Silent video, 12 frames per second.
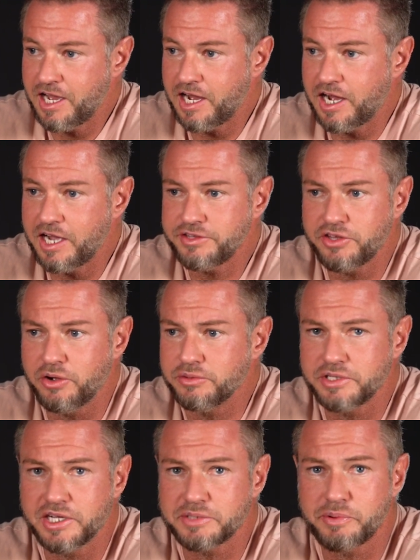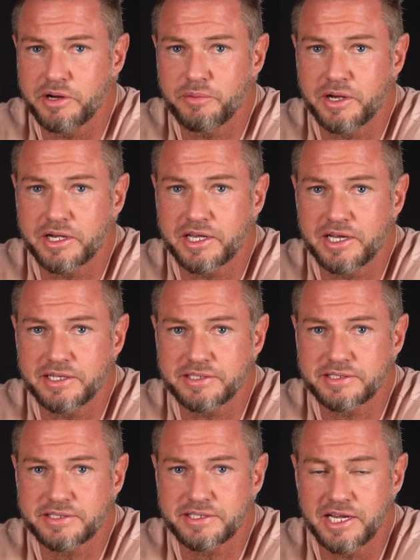Uh, I don't touch
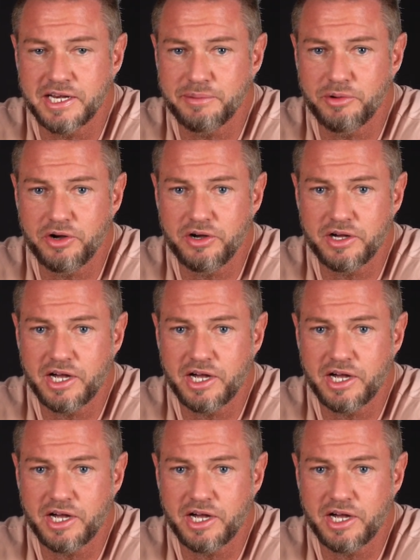pre-workouts anymore.